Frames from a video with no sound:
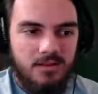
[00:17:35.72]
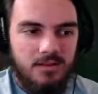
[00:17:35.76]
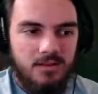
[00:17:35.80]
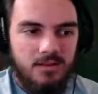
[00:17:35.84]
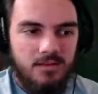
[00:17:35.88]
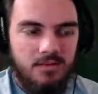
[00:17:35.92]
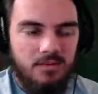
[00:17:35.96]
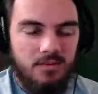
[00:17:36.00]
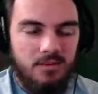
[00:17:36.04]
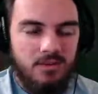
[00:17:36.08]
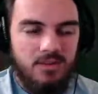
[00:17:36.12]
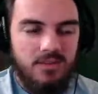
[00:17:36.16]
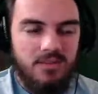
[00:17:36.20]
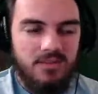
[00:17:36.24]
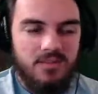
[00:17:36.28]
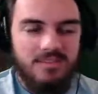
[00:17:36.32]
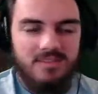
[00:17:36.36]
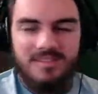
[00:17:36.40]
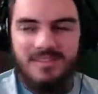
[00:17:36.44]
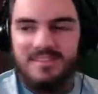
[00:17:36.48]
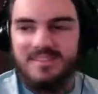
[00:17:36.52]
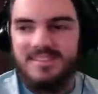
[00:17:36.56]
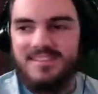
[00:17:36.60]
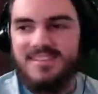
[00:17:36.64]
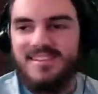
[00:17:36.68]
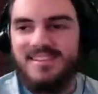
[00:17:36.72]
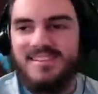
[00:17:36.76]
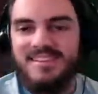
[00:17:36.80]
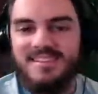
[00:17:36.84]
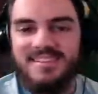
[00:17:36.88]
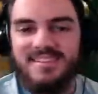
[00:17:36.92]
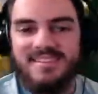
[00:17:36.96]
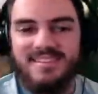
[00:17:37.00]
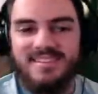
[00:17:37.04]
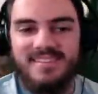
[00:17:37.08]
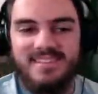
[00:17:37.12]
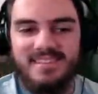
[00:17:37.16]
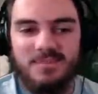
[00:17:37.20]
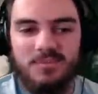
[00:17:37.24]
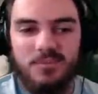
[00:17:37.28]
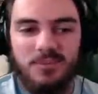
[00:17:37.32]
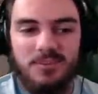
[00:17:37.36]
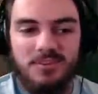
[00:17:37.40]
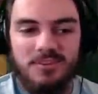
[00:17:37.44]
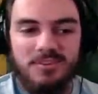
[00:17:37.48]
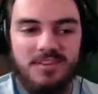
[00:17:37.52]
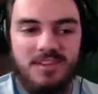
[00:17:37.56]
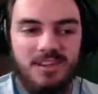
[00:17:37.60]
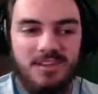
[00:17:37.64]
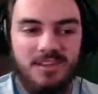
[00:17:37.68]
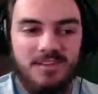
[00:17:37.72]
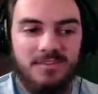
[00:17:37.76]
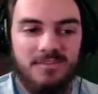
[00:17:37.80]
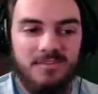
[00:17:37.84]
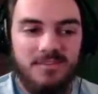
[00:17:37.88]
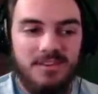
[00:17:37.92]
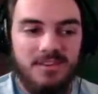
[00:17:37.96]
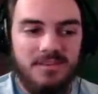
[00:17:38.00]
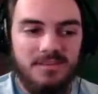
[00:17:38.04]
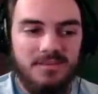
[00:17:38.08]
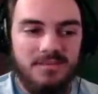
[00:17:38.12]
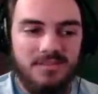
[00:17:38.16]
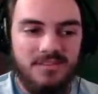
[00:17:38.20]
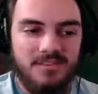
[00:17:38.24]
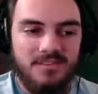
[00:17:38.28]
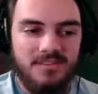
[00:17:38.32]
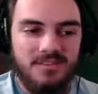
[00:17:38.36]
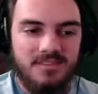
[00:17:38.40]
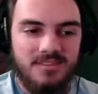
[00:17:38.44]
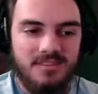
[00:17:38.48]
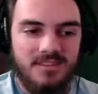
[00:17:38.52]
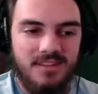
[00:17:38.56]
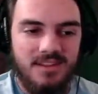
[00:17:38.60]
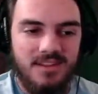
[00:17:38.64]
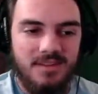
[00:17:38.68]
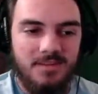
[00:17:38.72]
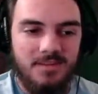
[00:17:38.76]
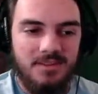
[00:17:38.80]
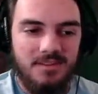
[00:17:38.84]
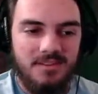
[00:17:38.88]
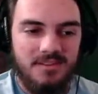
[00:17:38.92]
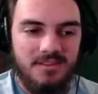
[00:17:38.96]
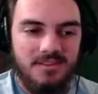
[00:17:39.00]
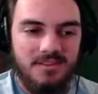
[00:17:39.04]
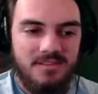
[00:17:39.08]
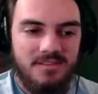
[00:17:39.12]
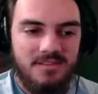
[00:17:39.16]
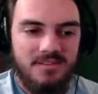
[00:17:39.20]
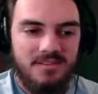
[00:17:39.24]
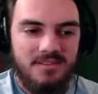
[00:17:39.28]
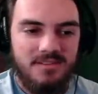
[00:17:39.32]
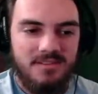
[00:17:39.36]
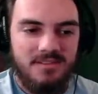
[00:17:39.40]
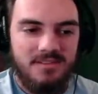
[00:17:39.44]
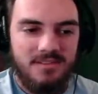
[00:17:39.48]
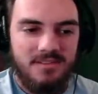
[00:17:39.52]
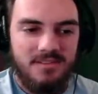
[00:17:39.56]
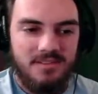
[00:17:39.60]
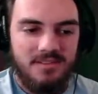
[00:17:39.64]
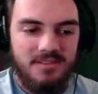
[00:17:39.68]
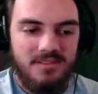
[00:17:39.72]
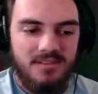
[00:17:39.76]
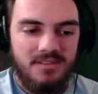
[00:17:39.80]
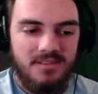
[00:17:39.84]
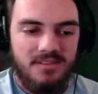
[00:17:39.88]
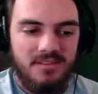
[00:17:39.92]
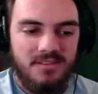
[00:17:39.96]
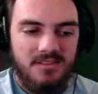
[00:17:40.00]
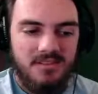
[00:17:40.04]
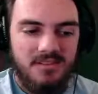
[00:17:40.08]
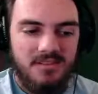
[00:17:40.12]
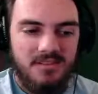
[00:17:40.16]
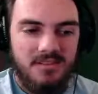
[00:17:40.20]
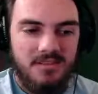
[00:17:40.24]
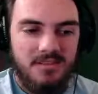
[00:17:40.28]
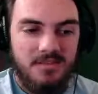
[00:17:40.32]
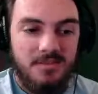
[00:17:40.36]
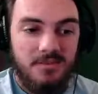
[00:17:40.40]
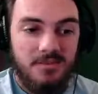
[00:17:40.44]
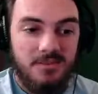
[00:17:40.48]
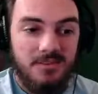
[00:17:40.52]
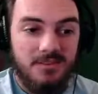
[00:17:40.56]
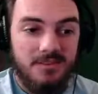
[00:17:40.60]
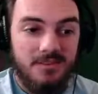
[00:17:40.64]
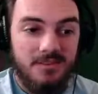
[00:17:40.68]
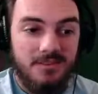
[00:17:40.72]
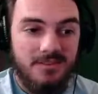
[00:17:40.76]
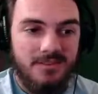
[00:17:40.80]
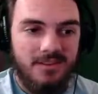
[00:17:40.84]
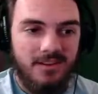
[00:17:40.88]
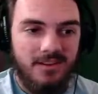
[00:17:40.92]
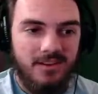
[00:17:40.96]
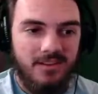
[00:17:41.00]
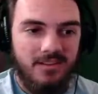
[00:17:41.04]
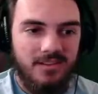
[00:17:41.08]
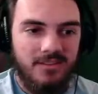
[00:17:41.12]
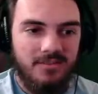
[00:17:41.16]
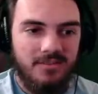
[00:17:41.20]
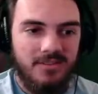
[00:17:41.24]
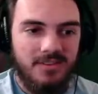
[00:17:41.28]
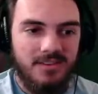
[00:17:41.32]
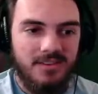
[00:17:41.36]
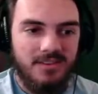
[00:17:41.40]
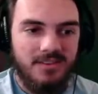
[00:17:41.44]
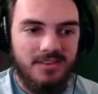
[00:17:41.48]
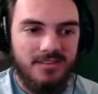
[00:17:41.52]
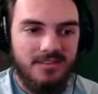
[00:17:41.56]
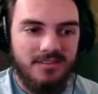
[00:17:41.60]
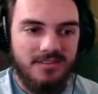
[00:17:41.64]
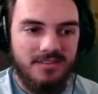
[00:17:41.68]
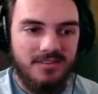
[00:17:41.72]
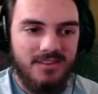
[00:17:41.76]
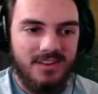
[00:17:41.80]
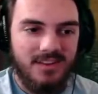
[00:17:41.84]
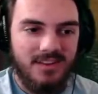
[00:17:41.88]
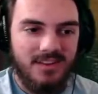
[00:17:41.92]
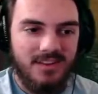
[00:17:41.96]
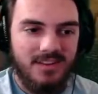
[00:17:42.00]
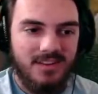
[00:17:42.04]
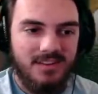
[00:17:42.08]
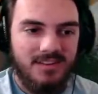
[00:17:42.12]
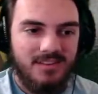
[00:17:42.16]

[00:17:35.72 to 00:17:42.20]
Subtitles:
Well, I mean, it's more scary for him because it's a nightmare. It's less scary for me because they're not